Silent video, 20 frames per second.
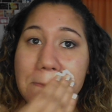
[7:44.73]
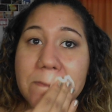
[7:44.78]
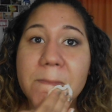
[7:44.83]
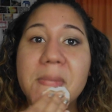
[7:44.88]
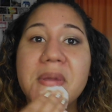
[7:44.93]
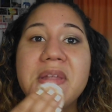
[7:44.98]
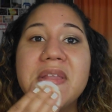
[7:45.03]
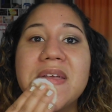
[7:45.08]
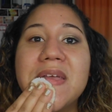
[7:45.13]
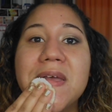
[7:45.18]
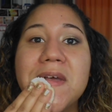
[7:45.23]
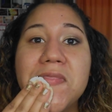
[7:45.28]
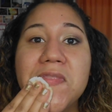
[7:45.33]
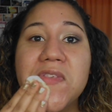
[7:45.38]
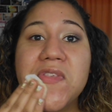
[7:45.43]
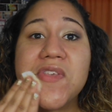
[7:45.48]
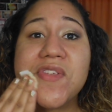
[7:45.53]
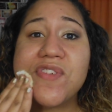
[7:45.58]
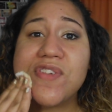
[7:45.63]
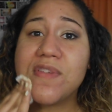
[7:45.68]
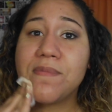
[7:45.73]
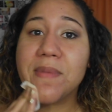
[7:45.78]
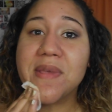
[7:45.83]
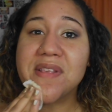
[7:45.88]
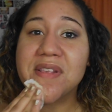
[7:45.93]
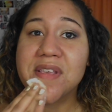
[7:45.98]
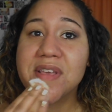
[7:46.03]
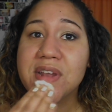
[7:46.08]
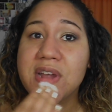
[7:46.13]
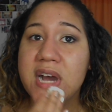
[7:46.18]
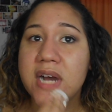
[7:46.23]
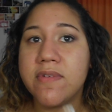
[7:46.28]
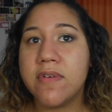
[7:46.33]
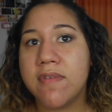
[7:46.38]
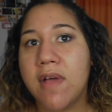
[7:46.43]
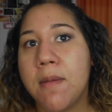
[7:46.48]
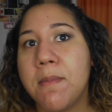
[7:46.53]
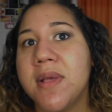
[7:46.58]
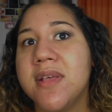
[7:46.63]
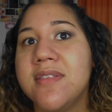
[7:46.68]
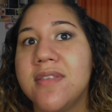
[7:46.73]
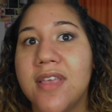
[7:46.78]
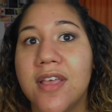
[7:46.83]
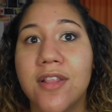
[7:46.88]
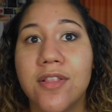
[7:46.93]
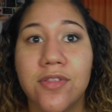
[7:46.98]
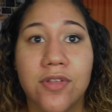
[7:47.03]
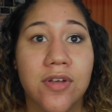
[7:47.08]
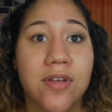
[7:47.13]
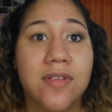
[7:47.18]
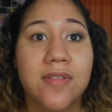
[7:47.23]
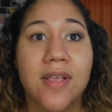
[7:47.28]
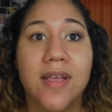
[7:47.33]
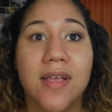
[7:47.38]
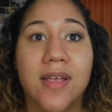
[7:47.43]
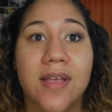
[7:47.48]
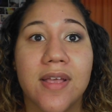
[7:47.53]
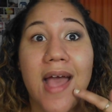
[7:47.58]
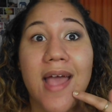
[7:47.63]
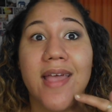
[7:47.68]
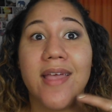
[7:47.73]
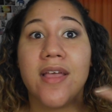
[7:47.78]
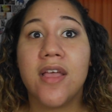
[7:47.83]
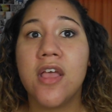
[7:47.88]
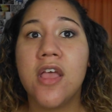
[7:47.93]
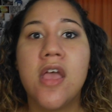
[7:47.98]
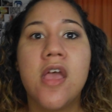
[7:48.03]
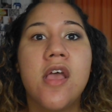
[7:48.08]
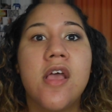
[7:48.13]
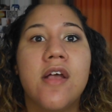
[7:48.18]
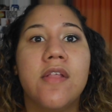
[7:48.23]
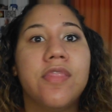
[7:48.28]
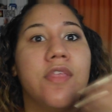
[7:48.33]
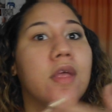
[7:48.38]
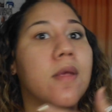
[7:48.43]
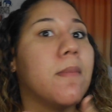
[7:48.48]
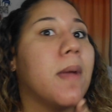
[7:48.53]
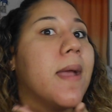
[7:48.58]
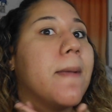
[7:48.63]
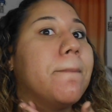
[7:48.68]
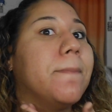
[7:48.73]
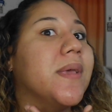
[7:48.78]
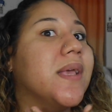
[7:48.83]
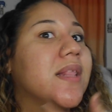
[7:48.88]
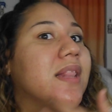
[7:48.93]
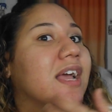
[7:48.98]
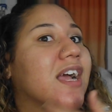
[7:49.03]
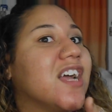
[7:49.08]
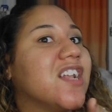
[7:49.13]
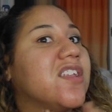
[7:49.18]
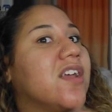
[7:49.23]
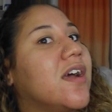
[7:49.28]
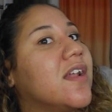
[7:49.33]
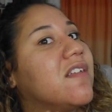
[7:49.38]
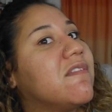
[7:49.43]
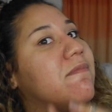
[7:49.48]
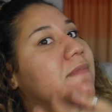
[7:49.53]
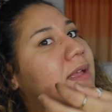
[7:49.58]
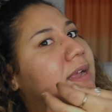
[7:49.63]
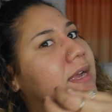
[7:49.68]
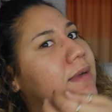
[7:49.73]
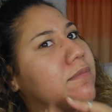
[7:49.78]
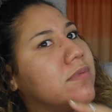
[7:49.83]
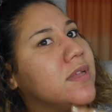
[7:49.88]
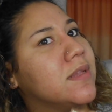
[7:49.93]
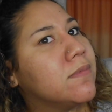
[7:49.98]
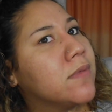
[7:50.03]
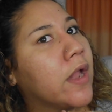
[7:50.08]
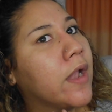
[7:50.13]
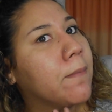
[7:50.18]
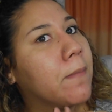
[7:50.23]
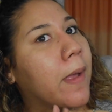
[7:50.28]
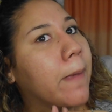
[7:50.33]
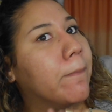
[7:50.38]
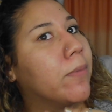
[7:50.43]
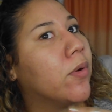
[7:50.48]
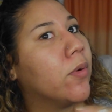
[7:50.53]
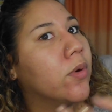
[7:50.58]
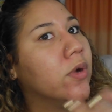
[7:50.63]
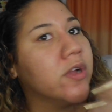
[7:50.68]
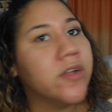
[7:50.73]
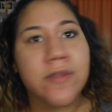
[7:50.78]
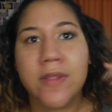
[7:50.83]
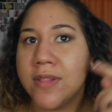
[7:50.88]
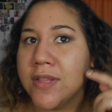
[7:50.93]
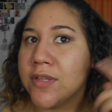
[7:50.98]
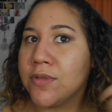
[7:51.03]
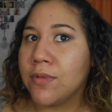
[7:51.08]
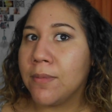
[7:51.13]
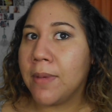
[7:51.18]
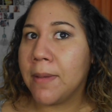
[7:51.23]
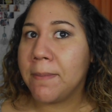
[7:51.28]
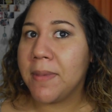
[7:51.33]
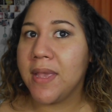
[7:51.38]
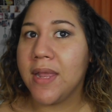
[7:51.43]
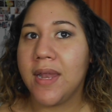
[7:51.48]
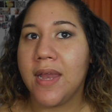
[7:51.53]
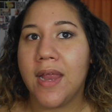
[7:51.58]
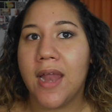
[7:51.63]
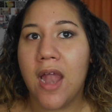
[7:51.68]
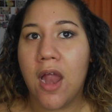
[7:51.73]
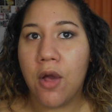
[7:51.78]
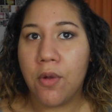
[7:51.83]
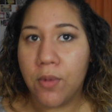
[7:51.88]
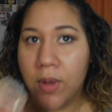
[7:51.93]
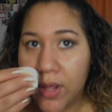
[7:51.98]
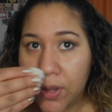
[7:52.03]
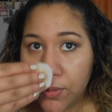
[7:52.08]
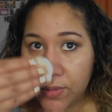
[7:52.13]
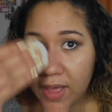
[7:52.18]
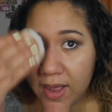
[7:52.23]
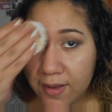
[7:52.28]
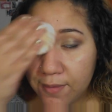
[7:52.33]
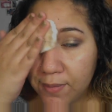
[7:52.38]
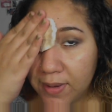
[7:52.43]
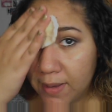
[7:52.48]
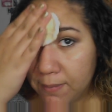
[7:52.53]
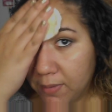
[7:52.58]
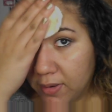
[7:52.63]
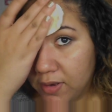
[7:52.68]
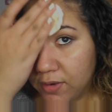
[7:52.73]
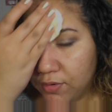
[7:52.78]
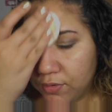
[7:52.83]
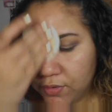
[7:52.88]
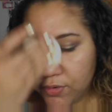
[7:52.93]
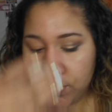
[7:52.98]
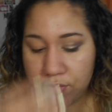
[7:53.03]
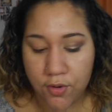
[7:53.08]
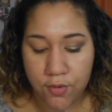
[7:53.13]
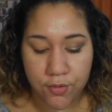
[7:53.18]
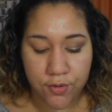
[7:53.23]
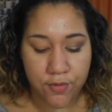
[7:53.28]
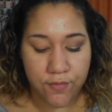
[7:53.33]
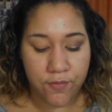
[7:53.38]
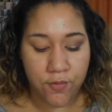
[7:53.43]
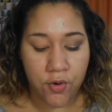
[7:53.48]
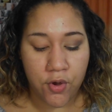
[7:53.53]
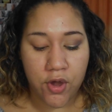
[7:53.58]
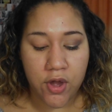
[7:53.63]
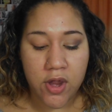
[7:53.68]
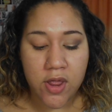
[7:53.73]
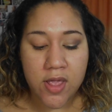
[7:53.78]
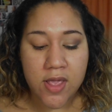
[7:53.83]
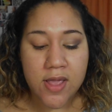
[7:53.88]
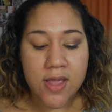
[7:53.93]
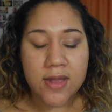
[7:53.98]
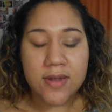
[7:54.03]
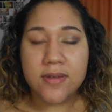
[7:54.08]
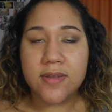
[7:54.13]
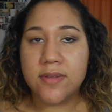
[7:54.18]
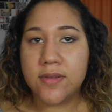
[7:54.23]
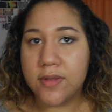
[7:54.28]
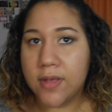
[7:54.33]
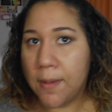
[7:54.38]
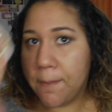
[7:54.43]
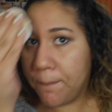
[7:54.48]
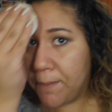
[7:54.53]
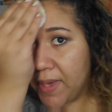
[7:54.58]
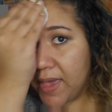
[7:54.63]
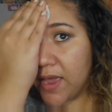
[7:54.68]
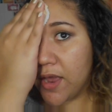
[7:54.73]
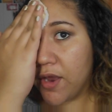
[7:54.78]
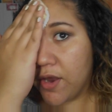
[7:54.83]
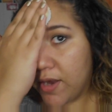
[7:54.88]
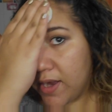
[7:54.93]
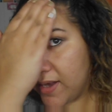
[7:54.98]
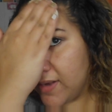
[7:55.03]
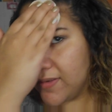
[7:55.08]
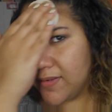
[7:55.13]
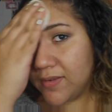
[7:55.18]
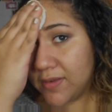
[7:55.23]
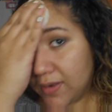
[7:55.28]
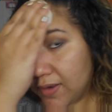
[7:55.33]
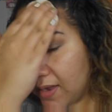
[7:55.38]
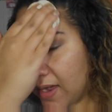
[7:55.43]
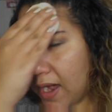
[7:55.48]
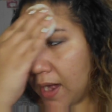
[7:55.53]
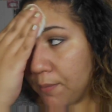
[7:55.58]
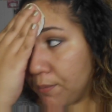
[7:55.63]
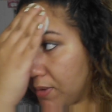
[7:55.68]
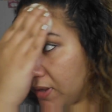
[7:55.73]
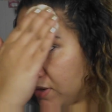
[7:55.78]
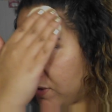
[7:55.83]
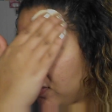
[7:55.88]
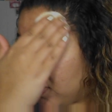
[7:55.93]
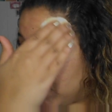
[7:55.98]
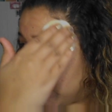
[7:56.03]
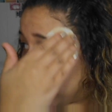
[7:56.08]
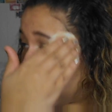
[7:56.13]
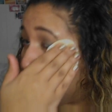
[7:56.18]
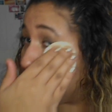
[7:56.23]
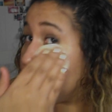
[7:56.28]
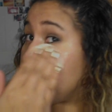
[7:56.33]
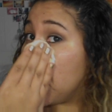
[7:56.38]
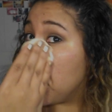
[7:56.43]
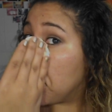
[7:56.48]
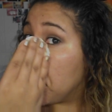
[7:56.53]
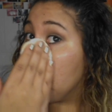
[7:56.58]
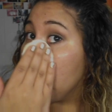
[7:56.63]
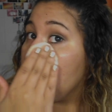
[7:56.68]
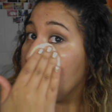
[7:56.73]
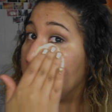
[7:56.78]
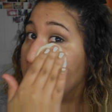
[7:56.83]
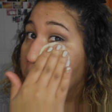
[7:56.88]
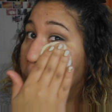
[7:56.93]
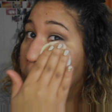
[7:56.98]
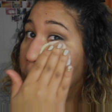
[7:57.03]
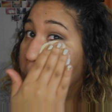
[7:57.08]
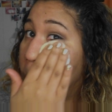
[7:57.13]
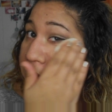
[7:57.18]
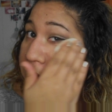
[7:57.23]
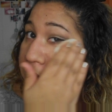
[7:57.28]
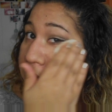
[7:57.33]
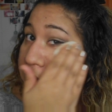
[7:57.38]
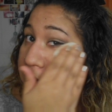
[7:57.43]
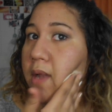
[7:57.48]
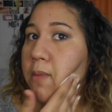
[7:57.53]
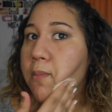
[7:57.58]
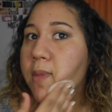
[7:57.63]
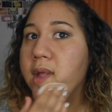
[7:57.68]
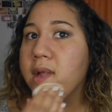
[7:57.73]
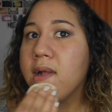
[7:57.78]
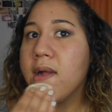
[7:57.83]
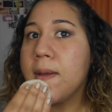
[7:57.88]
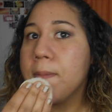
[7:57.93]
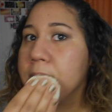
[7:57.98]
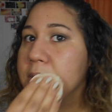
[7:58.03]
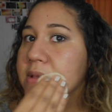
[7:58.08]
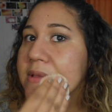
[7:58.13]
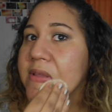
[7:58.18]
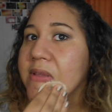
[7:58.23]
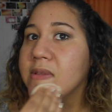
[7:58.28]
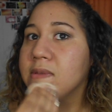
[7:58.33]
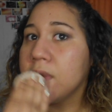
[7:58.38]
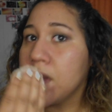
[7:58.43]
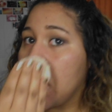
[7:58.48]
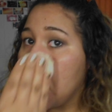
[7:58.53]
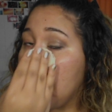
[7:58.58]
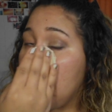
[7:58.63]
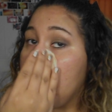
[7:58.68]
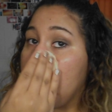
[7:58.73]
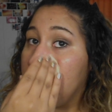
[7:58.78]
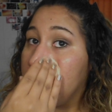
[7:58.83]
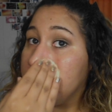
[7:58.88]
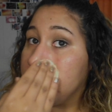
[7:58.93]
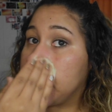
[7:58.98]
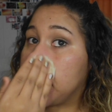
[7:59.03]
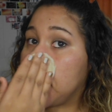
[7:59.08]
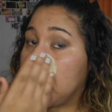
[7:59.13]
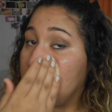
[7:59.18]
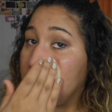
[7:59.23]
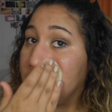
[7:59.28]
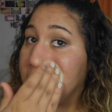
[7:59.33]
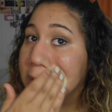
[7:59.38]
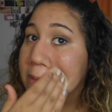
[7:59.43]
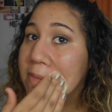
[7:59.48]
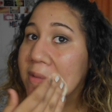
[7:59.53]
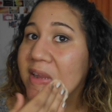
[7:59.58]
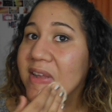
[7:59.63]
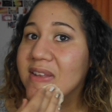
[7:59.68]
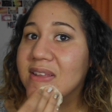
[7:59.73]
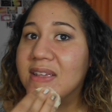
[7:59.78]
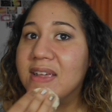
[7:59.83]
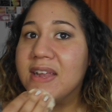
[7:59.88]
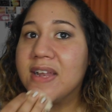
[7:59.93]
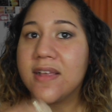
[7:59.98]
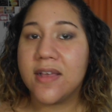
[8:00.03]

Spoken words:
And again, this is just basing it off of how my skin looks. Like there might be like a ton of makeup deep down in my pores, and this one might be getting it out. Like that's what I'm going to do the toner for, to compare and see how much leftover dirt and makeup is still in my skin.